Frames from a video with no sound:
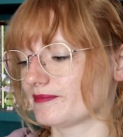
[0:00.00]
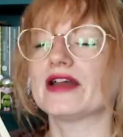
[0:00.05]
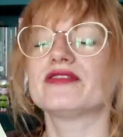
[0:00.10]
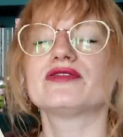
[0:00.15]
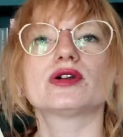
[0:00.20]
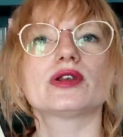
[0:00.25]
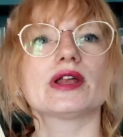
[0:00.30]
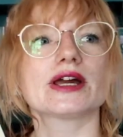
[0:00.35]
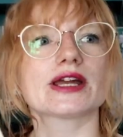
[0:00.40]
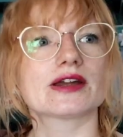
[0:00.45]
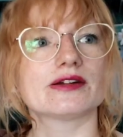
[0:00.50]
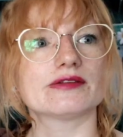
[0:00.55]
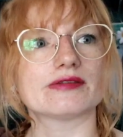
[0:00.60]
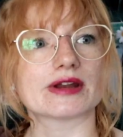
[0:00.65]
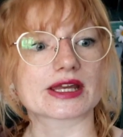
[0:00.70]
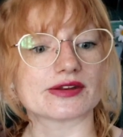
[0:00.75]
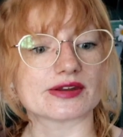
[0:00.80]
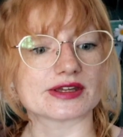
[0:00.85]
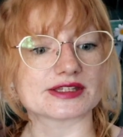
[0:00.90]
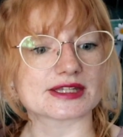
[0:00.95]
I feel like I
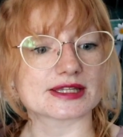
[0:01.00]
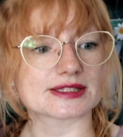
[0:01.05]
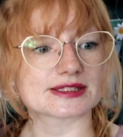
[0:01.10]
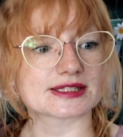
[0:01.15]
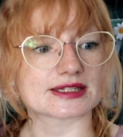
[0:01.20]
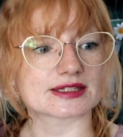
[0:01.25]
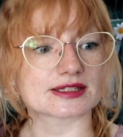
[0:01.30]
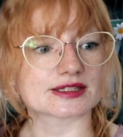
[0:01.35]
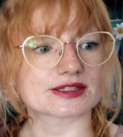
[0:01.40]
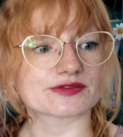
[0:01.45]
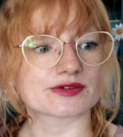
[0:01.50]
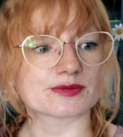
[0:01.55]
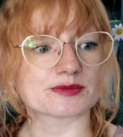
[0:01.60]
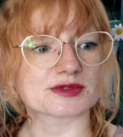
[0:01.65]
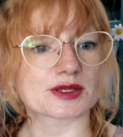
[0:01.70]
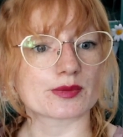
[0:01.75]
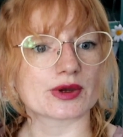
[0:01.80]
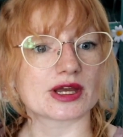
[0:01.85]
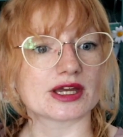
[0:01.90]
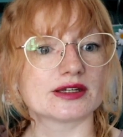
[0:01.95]
recognise that sentence from
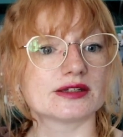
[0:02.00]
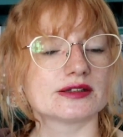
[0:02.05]
somewhere.